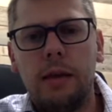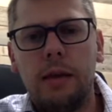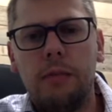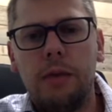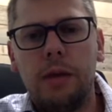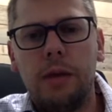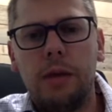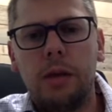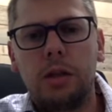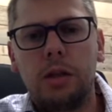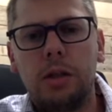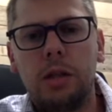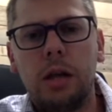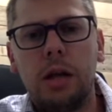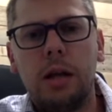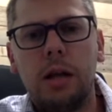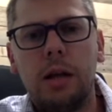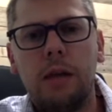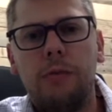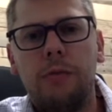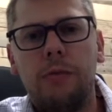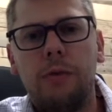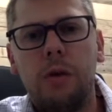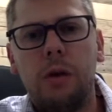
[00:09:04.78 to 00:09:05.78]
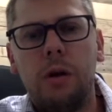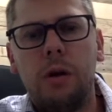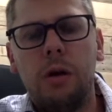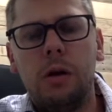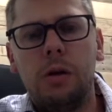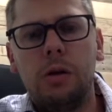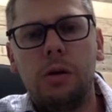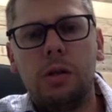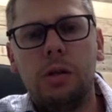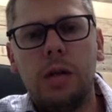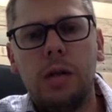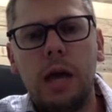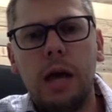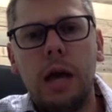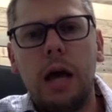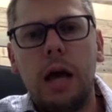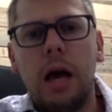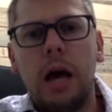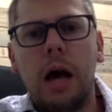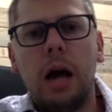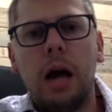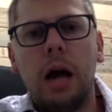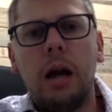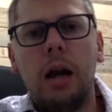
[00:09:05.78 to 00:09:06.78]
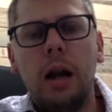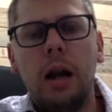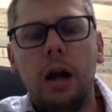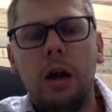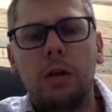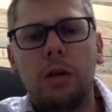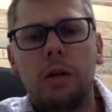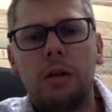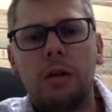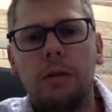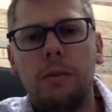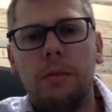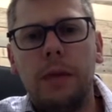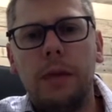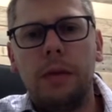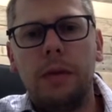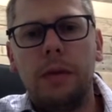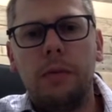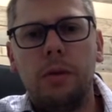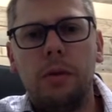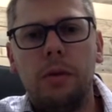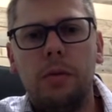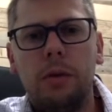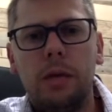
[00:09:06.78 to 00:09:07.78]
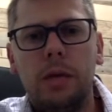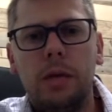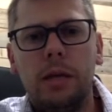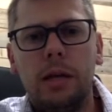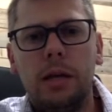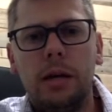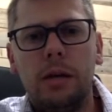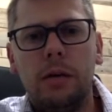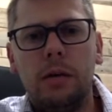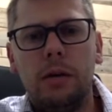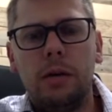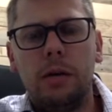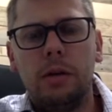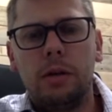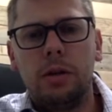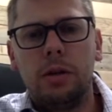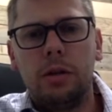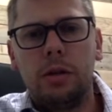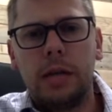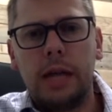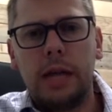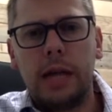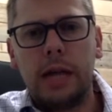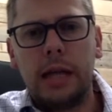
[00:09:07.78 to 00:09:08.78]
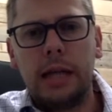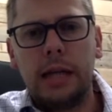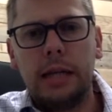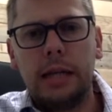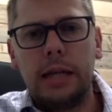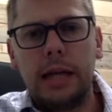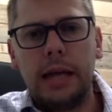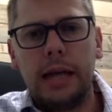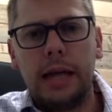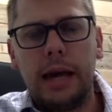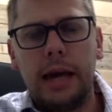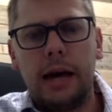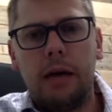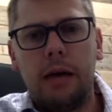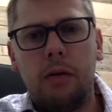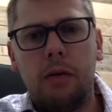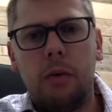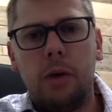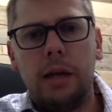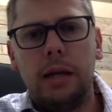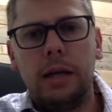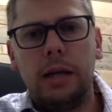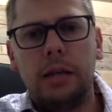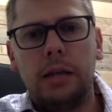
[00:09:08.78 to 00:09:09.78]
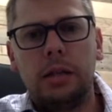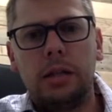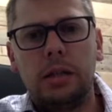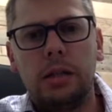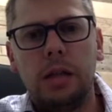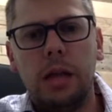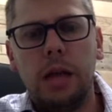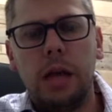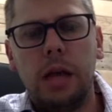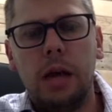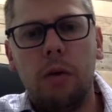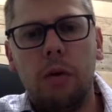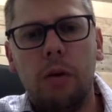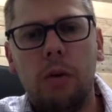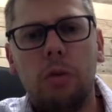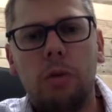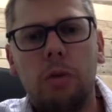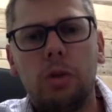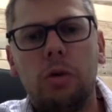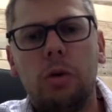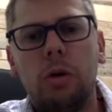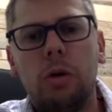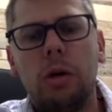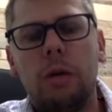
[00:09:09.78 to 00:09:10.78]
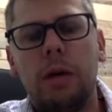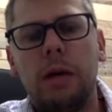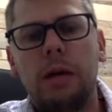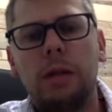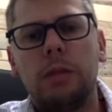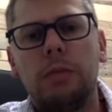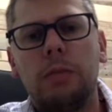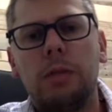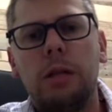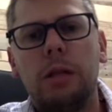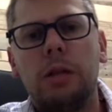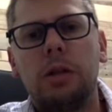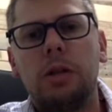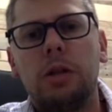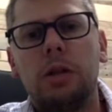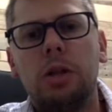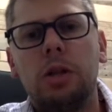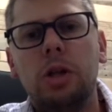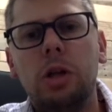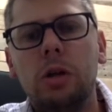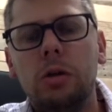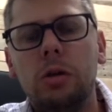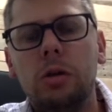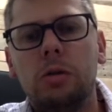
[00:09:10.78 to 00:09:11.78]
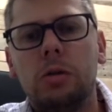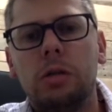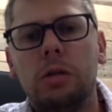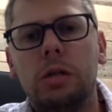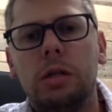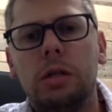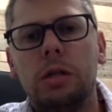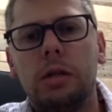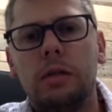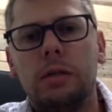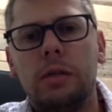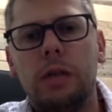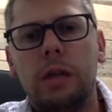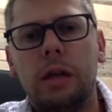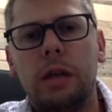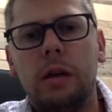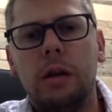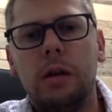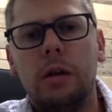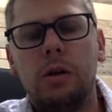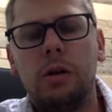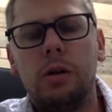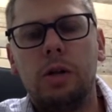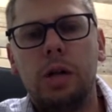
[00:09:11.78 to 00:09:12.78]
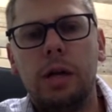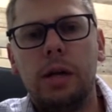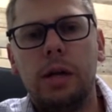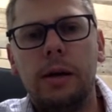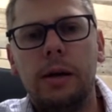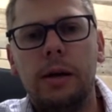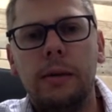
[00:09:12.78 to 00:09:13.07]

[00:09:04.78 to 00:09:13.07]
because certainly for us, a lot of the people that we deal with sort of day in, day out, when we're talking about somebody that's new to assistive technology,